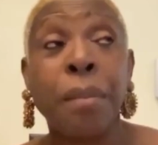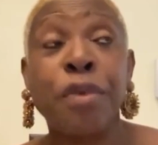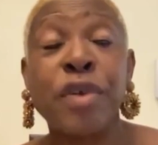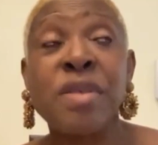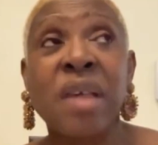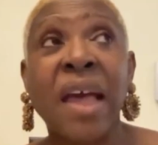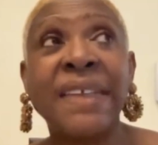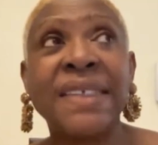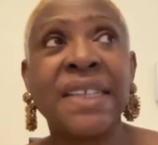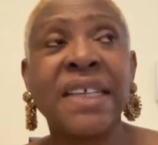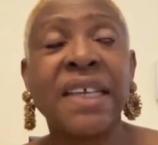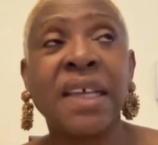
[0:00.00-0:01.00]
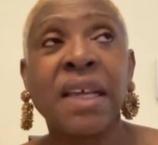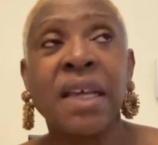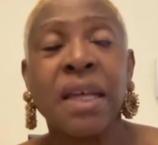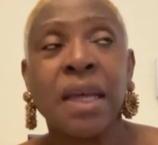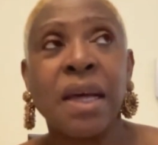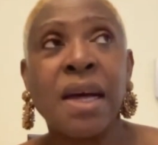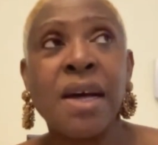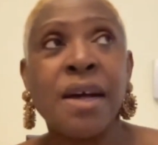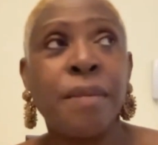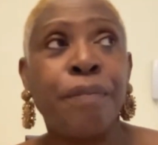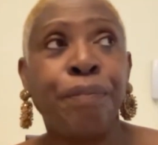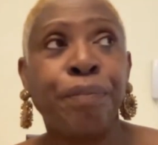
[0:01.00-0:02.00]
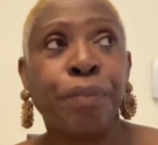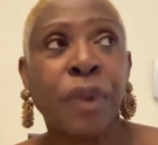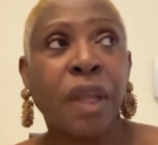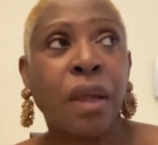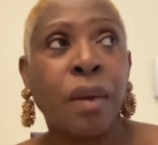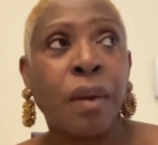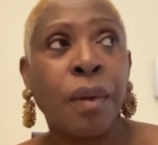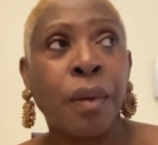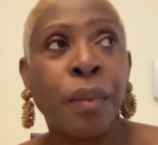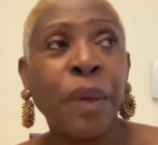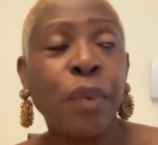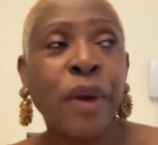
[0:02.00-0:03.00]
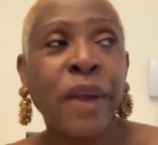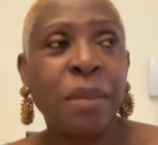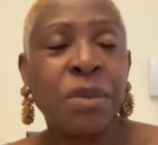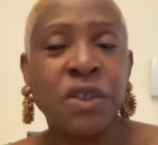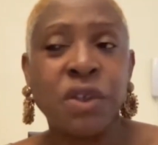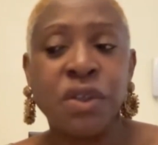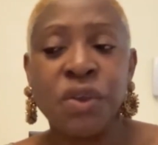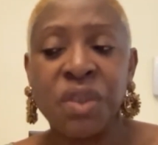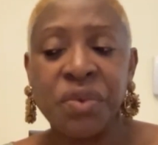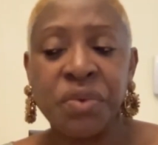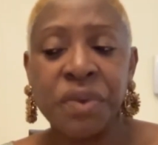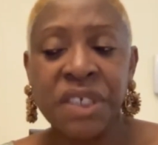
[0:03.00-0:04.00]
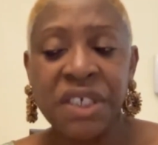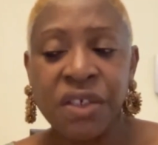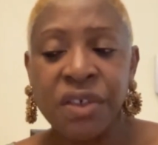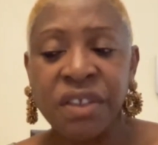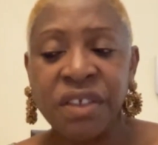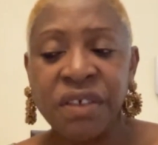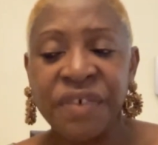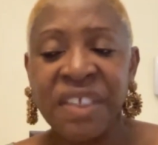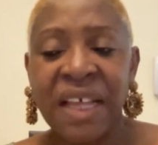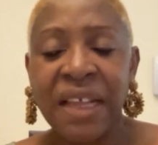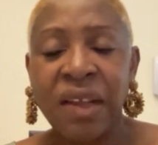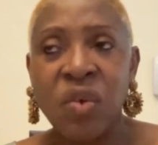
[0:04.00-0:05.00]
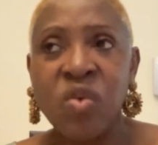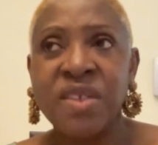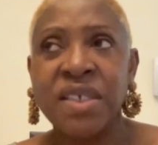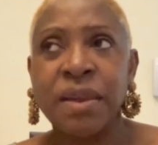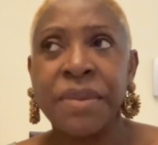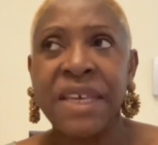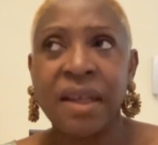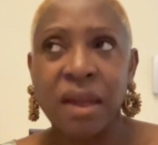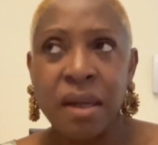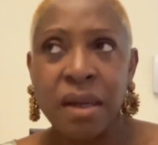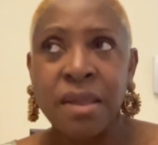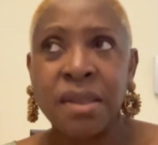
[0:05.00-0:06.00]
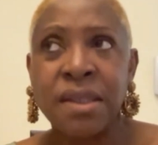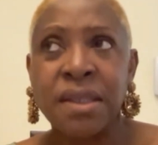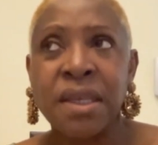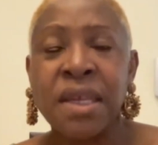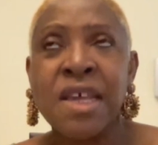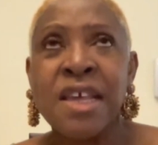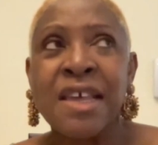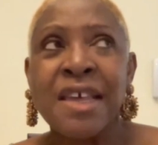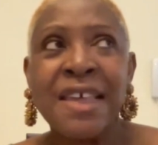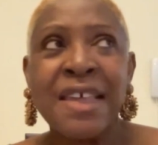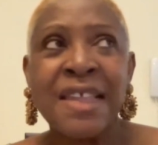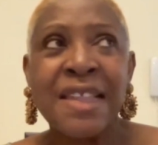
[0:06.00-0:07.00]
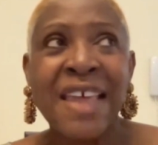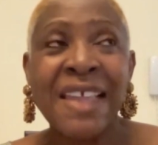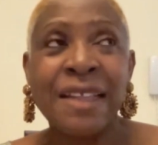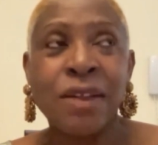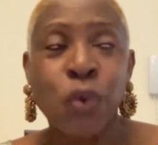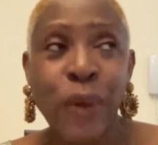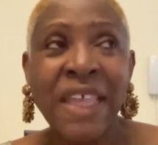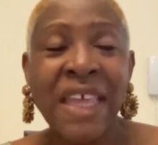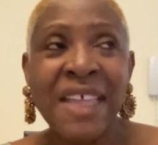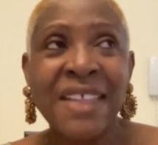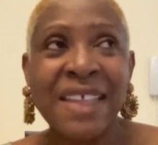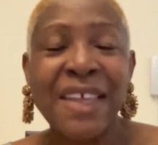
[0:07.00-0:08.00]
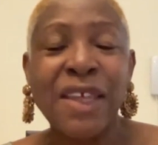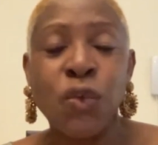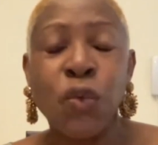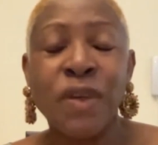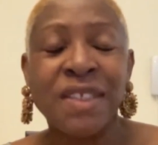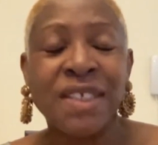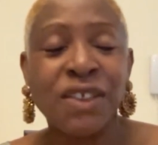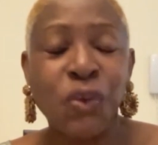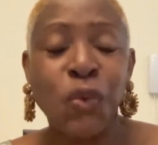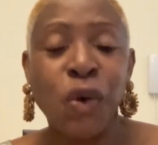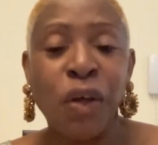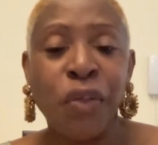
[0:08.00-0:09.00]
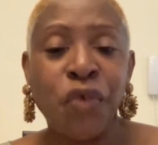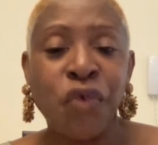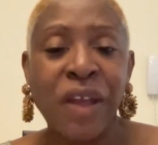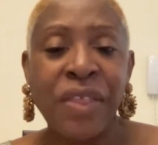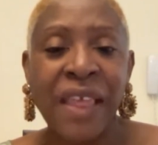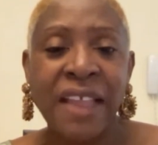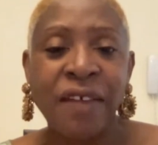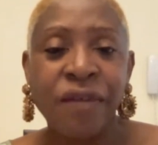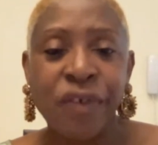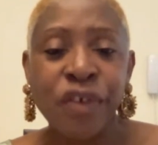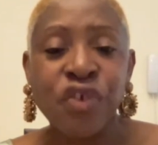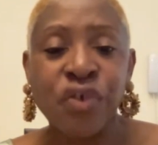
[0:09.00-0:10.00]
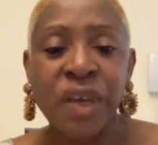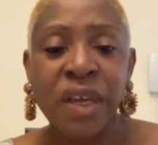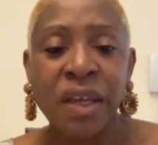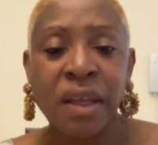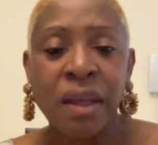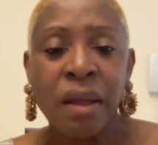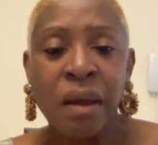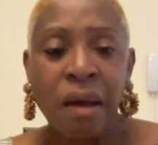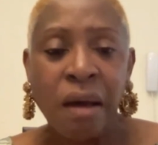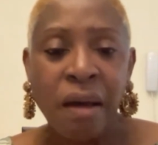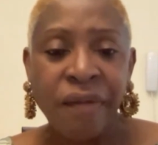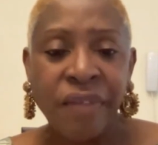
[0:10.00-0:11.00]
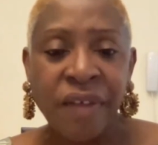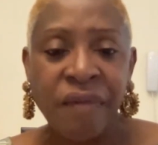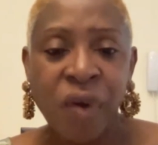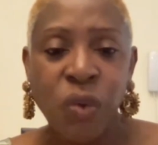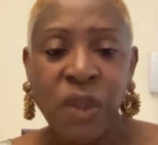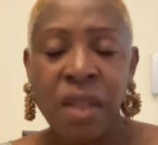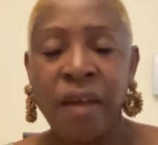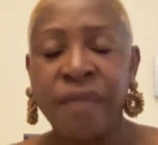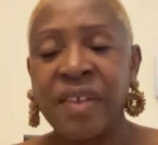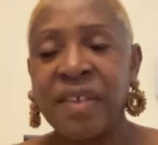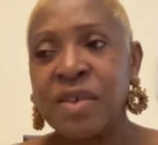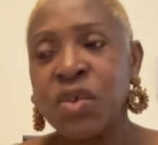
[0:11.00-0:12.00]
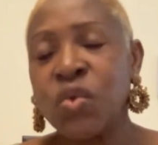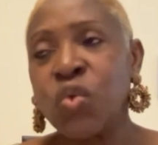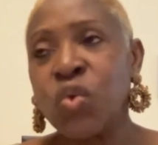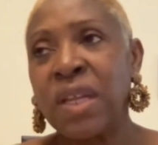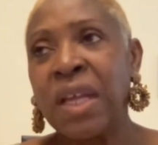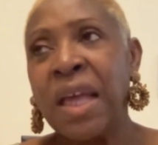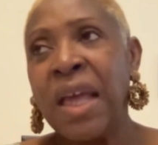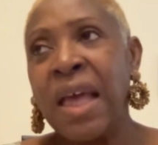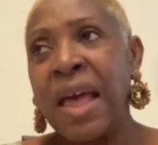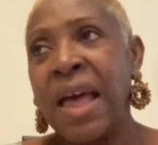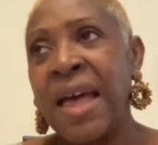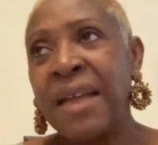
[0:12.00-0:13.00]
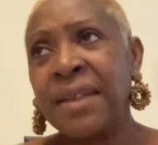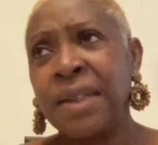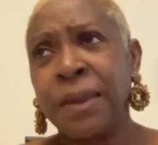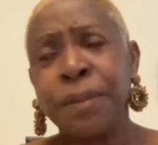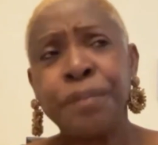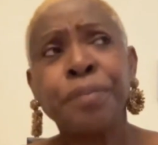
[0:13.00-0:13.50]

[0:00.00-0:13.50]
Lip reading: Precisely. We were able to do the research for Dalhousie because in 2018 was the 200th anniversary of the founding of the school. And